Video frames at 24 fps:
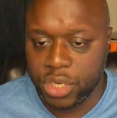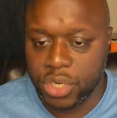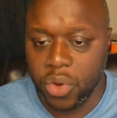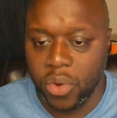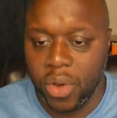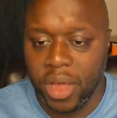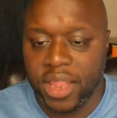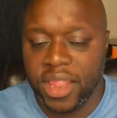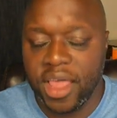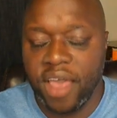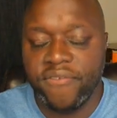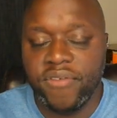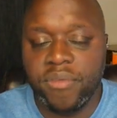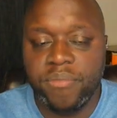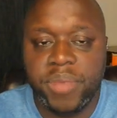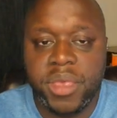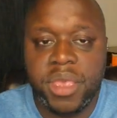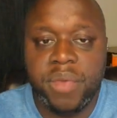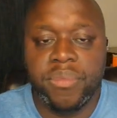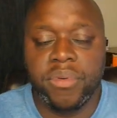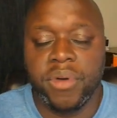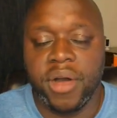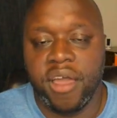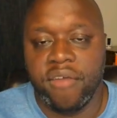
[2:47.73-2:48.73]
So 11
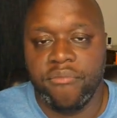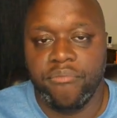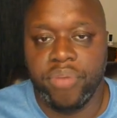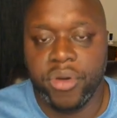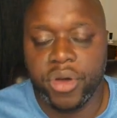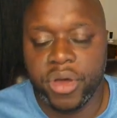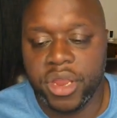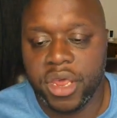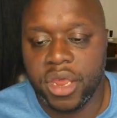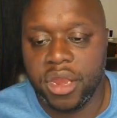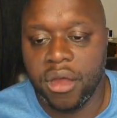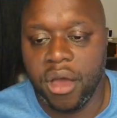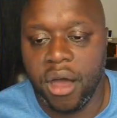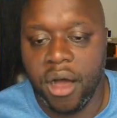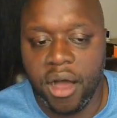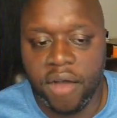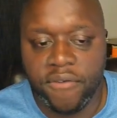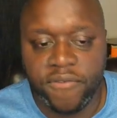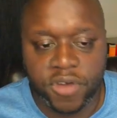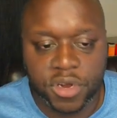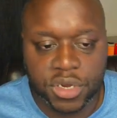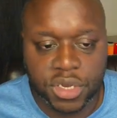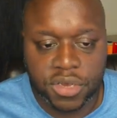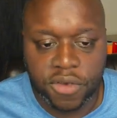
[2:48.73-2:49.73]
people have put in
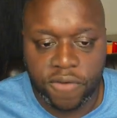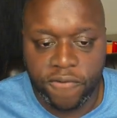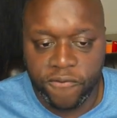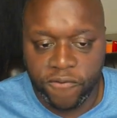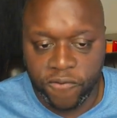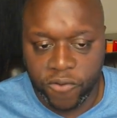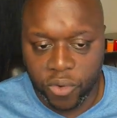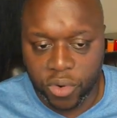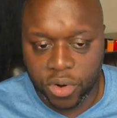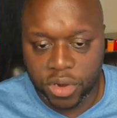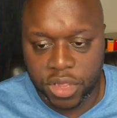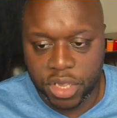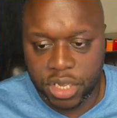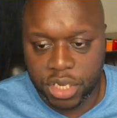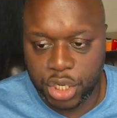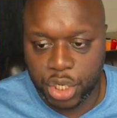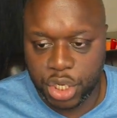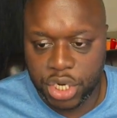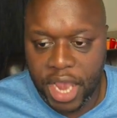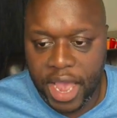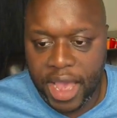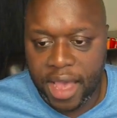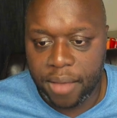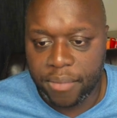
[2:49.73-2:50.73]
offers for this
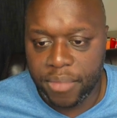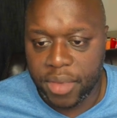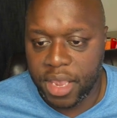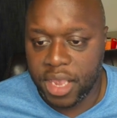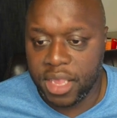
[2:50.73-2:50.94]
job,